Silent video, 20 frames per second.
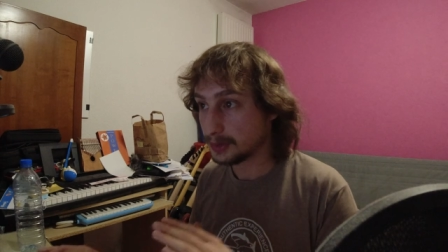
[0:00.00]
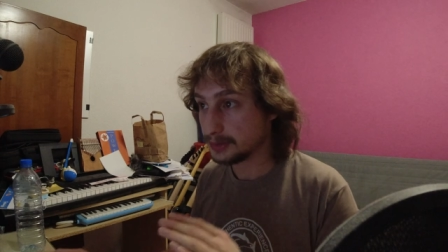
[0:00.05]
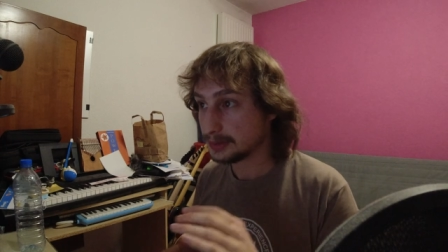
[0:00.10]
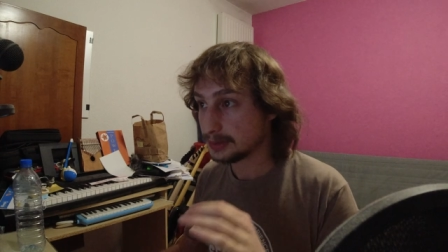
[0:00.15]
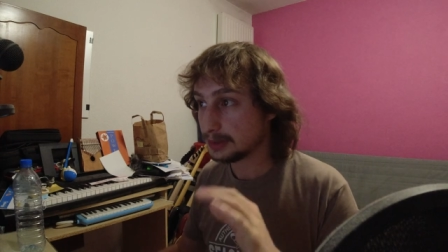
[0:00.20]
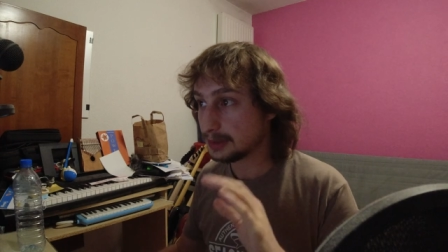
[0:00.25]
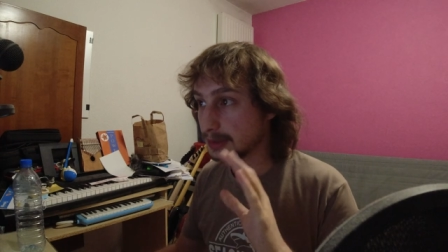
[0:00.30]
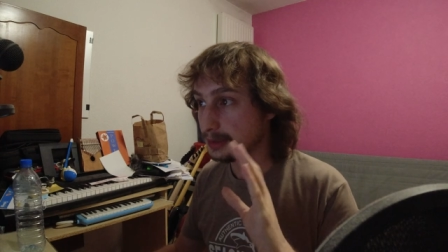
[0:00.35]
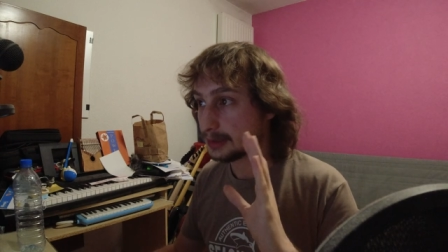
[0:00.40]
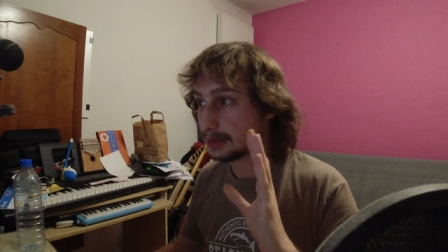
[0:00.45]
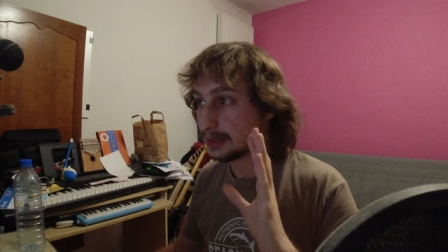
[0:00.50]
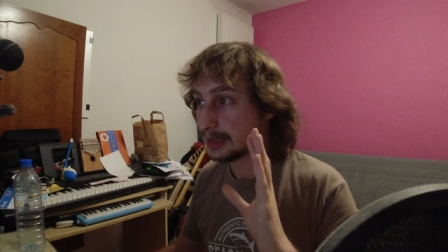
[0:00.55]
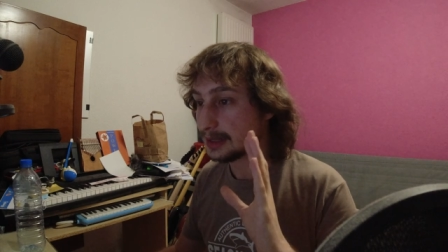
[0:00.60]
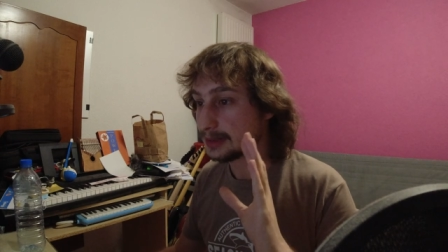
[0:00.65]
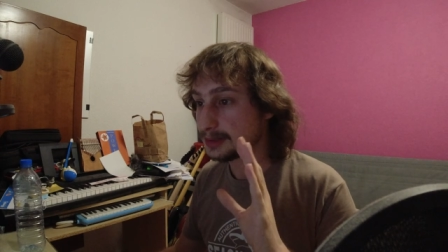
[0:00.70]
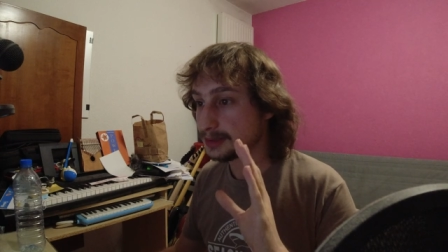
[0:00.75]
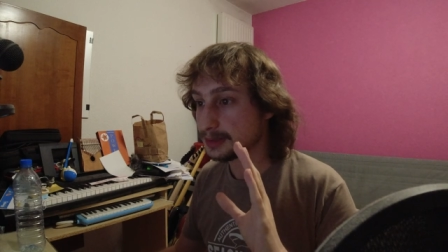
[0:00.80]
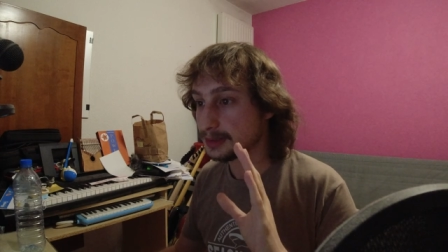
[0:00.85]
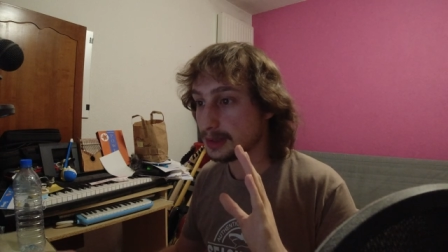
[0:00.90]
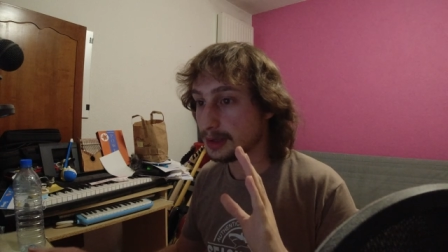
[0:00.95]
but
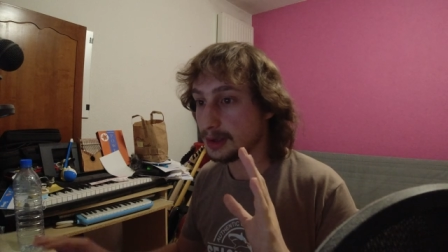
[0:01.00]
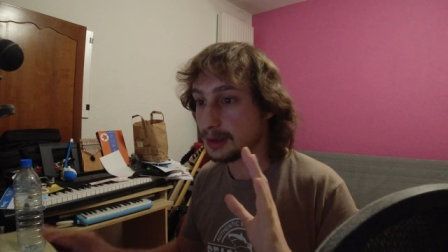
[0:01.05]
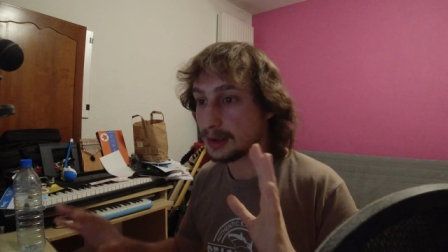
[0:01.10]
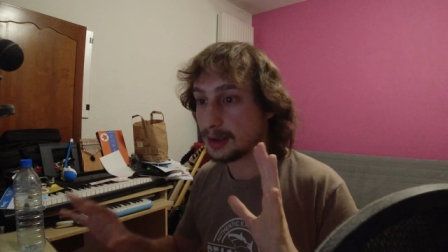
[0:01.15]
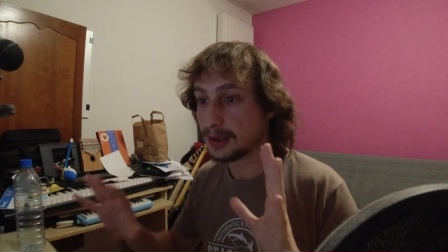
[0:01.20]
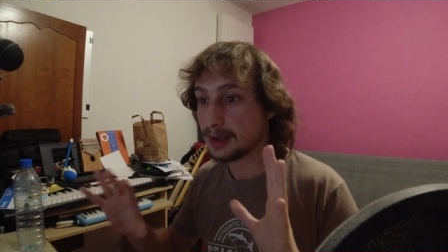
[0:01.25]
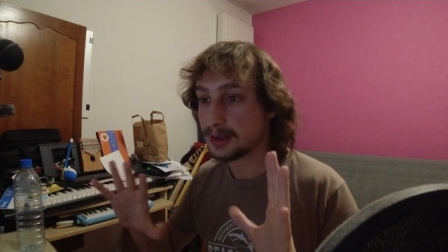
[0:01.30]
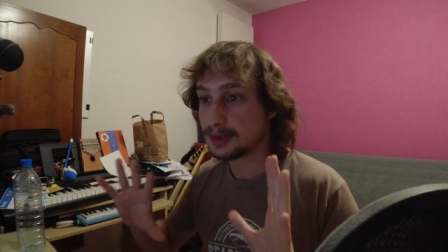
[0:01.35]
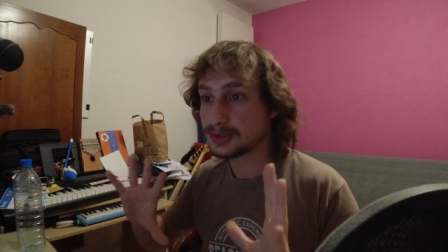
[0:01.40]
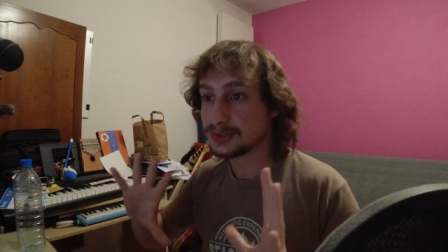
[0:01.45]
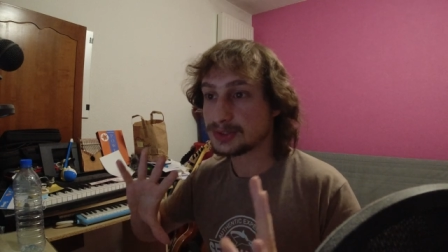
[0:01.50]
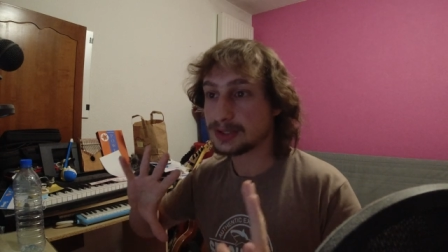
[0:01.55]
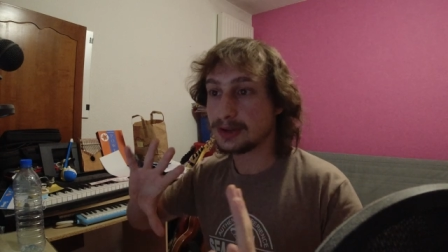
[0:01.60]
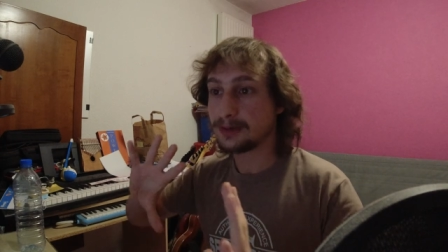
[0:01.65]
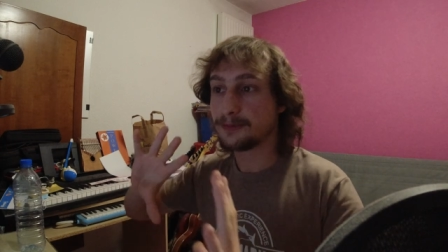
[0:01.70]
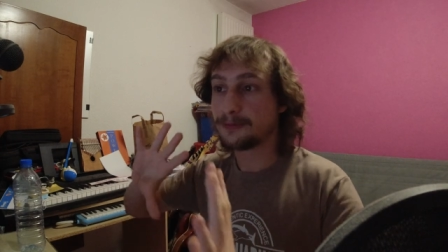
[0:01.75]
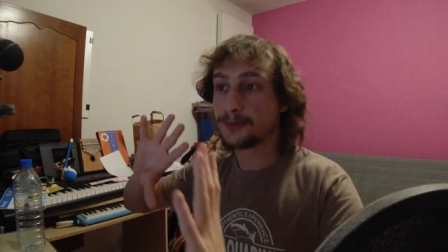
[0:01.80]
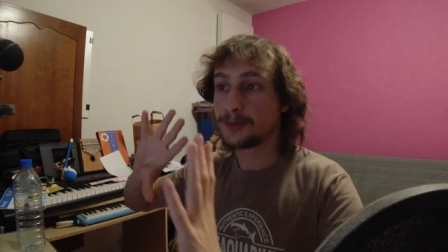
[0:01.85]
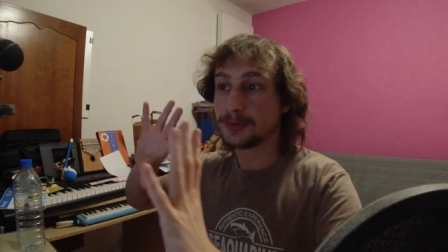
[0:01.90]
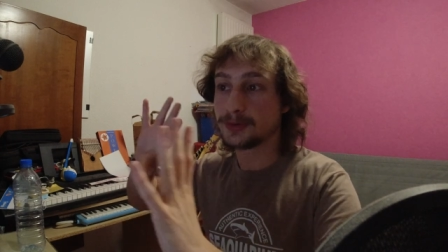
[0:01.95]
that's uh,
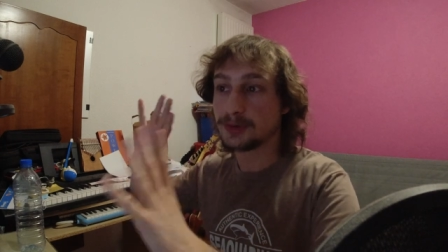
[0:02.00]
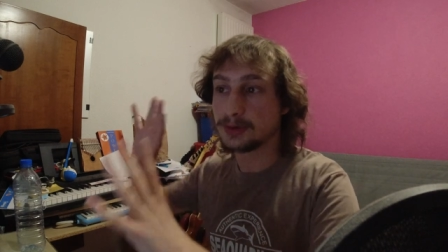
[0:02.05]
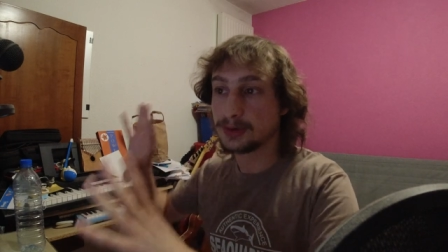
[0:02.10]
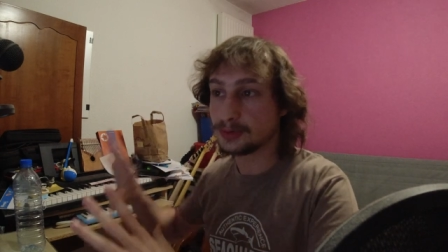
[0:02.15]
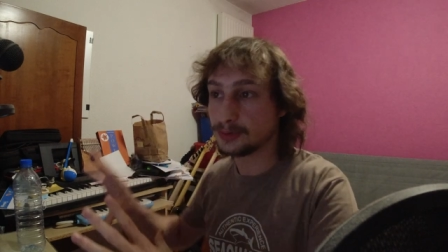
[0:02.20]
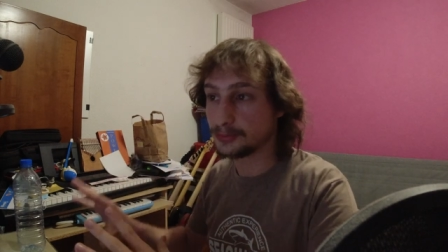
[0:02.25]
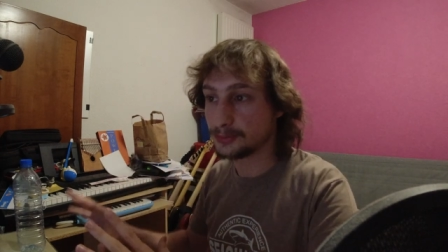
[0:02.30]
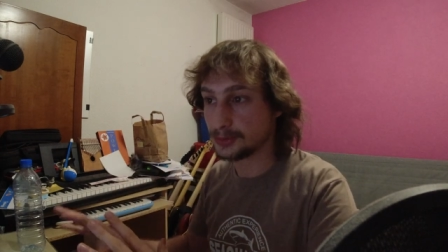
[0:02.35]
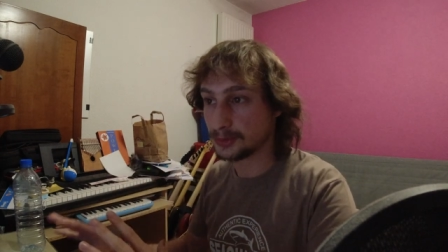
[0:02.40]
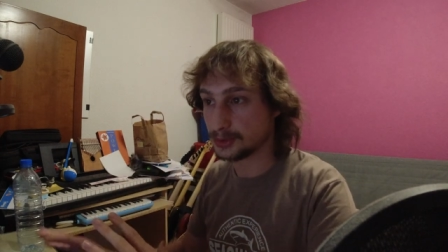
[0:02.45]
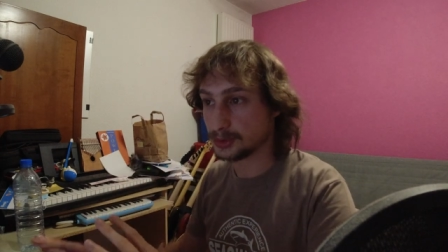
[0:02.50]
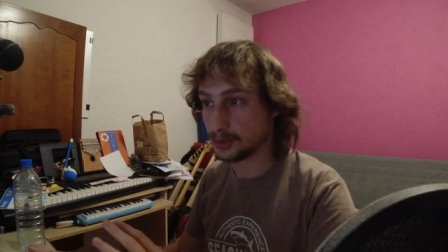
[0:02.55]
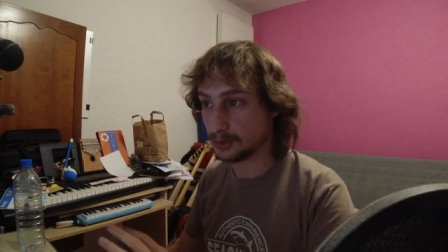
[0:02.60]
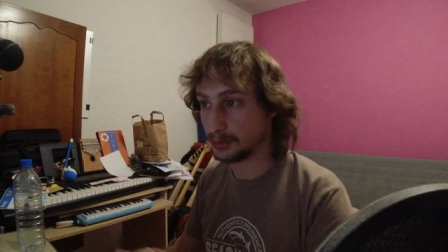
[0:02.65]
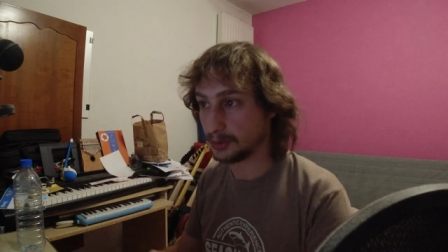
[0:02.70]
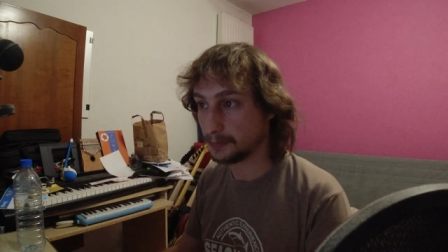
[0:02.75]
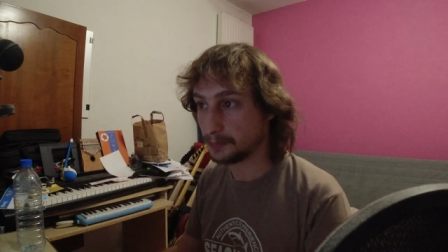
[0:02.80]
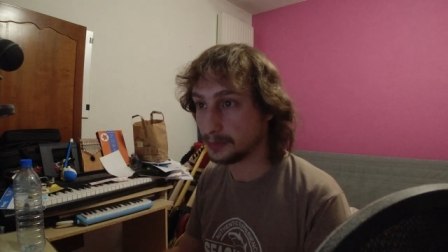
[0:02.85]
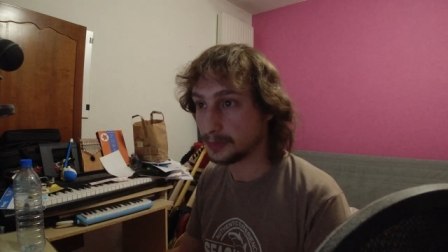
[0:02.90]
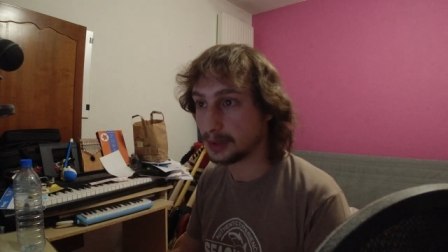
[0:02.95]
still further in the
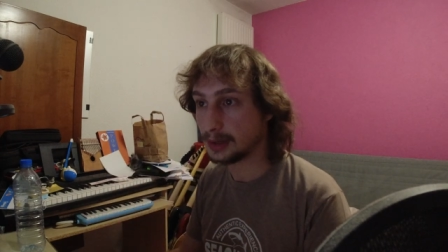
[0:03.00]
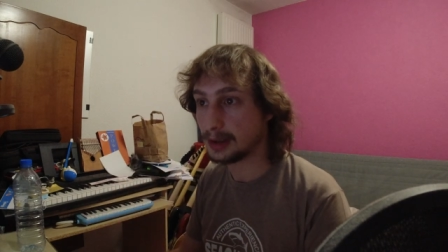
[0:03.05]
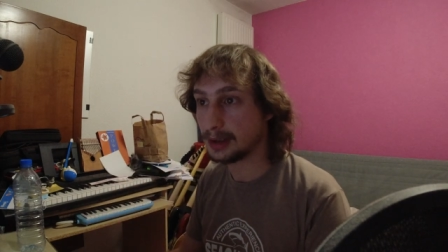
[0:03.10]
future.